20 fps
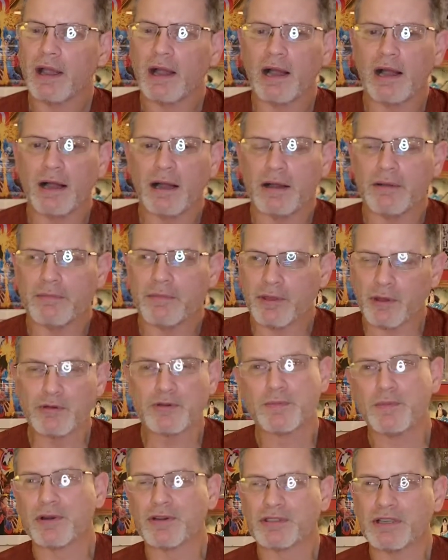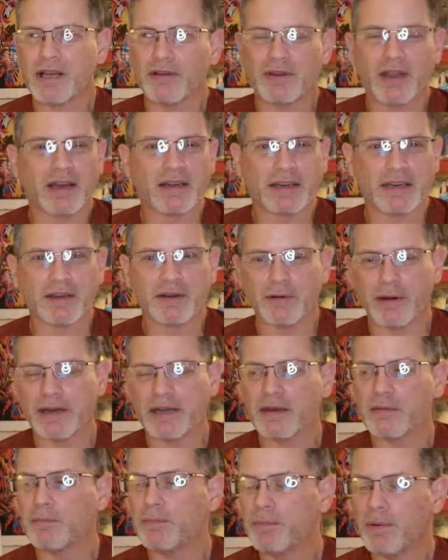uh, those books I'll not get
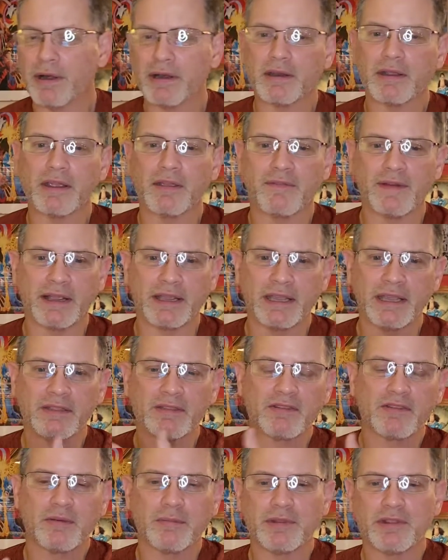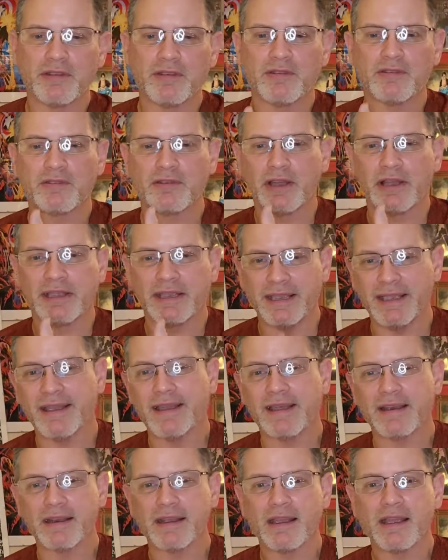graded, but if I get some of these
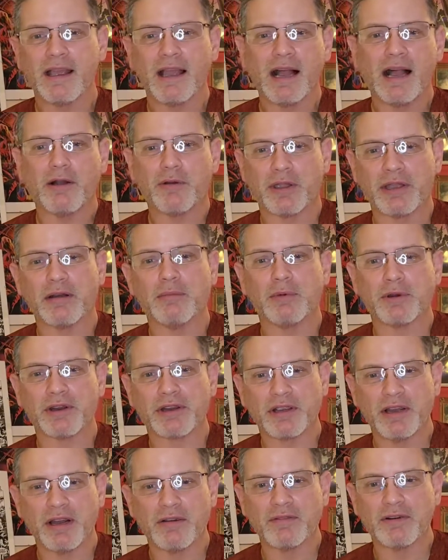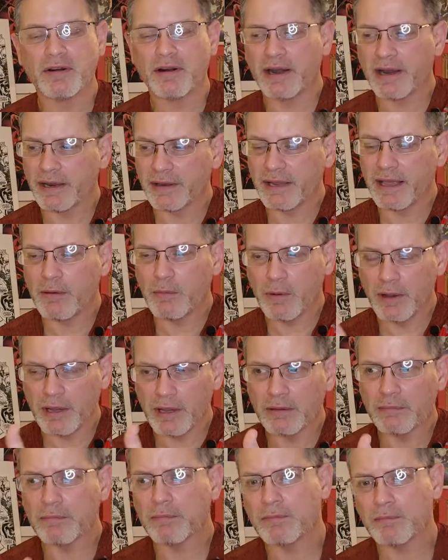again, I'll get them on the cover, and that
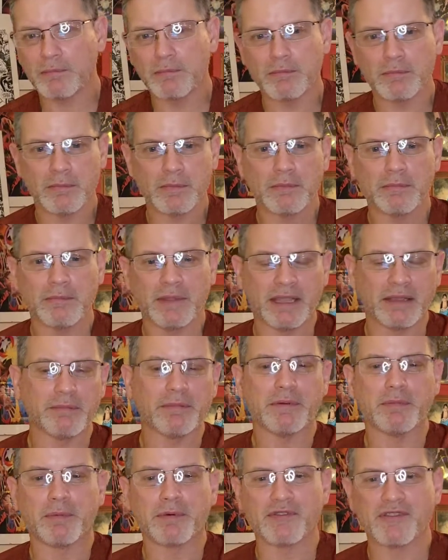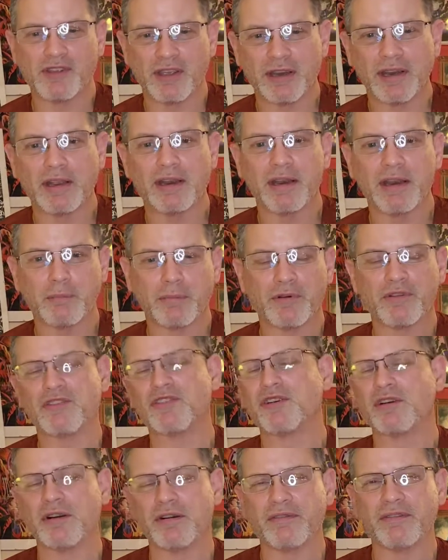way they can be presented and
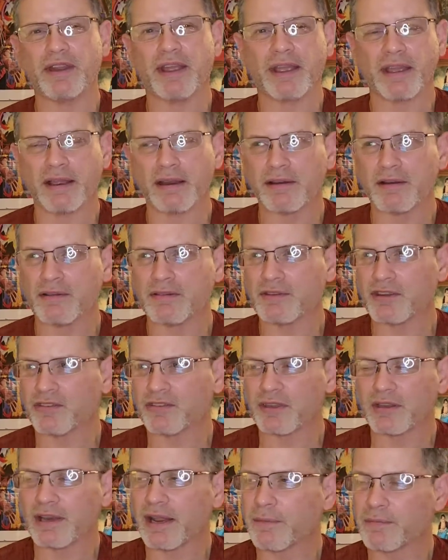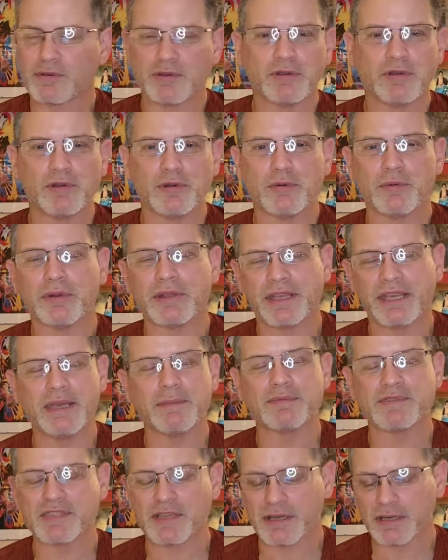preserved and just an absolute
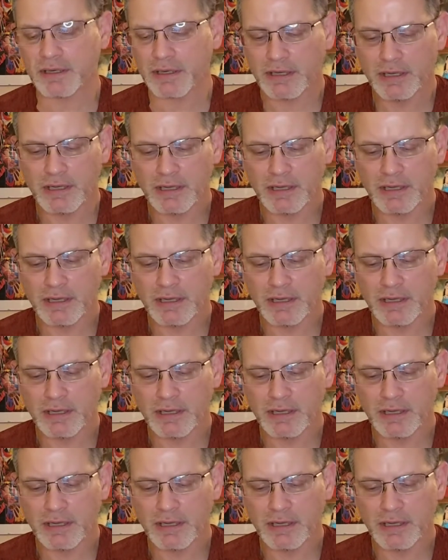keepsake.